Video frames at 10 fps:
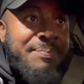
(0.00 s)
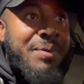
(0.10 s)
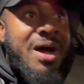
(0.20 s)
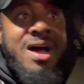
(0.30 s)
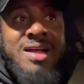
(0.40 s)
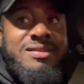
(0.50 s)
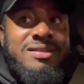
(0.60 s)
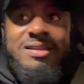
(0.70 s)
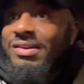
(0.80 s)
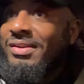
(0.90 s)
Pods
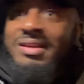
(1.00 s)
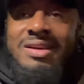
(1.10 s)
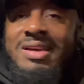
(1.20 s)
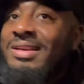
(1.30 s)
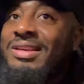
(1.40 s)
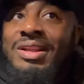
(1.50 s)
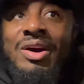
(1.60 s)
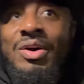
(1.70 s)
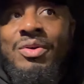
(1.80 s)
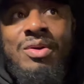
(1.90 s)
and all, you
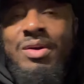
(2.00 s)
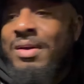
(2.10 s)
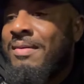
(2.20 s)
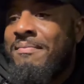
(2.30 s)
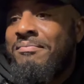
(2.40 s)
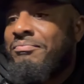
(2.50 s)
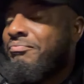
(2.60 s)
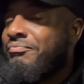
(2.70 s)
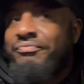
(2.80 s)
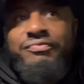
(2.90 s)
know,
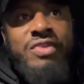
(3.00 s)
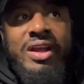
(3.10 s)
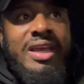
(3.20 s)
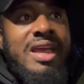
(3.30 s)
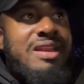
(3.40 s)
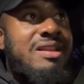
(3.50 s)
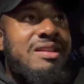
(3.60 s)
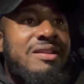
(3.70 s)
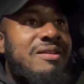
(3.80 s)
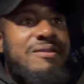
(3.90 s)

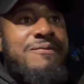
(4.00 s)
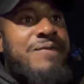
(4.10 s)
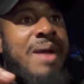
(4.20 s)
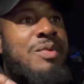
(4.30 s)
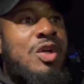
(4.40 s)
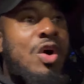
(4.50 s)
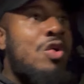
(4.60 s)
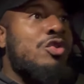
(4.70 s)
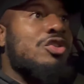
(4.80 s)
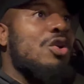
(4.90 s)
freaking
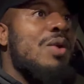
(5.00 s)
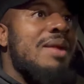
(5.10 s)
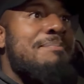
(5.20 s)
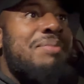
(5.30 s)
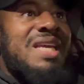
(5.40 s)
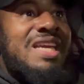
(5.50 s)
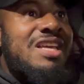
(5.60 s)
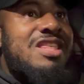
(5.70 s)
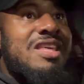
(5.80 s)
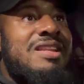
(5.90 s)
Fabuloso and
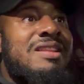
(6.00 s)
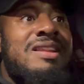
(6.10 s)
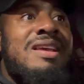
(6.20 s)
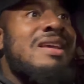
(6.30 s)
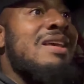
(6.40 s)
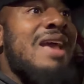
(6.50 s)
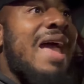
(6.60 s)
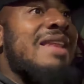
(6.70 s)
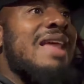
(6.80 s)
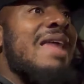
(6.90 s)
bleach and,
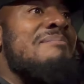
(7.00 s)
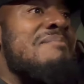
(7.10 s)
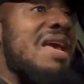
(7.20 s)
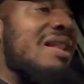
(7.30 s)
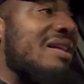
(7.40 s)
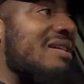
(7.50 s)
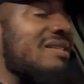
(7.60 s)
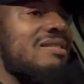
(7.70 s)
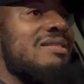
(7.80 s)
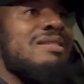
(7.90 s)
and, and
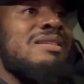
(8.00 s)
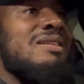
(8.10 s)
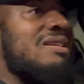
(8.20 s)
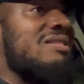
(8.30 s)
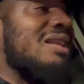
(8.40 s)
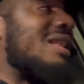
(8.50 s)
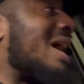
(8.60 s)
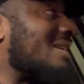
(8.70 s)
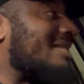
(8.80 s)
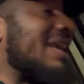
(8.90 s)
milk. It's a
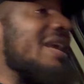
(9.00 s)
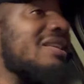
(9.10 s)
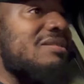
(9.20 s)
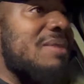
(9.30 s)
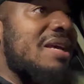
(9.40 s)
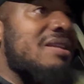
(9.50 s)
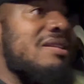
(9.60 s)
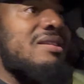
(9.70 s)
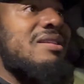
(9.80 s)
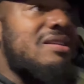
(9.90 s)
lot of things,
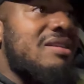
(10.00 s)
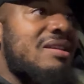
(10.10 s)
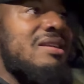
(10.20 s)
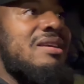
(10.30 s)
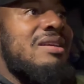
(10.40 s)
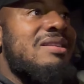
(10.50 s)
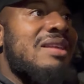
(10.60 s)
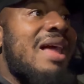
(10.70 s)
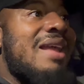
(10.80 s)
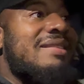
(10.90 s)
man. It's a
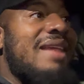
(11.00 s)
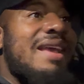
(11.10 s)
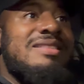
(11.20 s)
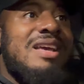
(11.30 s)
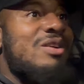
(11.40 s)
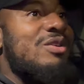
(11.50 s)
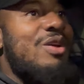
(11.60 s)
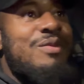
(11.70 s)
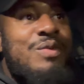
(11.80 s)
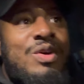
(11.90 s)
lot of things. I don't
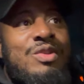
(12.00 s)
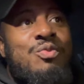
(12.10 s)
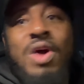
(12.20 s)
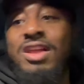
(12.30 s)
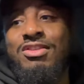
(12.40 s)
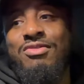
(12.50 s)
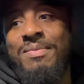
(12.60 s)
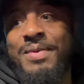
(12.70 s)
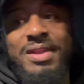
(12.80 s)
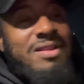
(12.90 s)
know if we could one
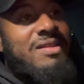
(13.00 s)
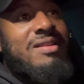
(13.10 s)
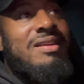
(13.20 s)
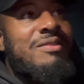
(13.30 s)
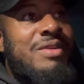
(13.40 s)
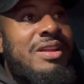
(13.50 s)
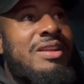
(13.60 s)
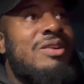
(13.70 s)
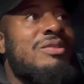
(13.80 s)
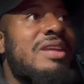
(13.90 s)
trip it. Really
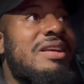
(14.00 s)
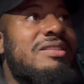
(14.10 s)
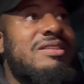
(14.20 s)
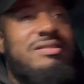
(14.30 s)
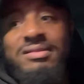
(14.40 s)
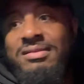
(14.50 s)
don't think so.